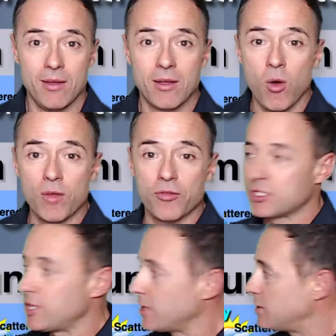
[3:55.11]
going for
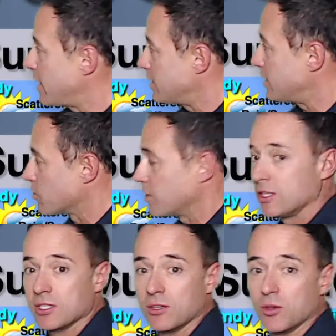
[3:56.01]
68
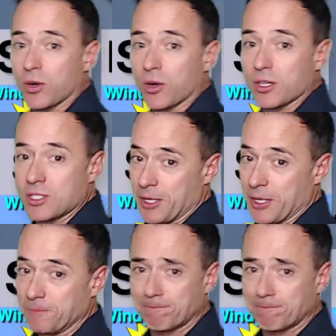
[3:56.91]
degrees in New York City.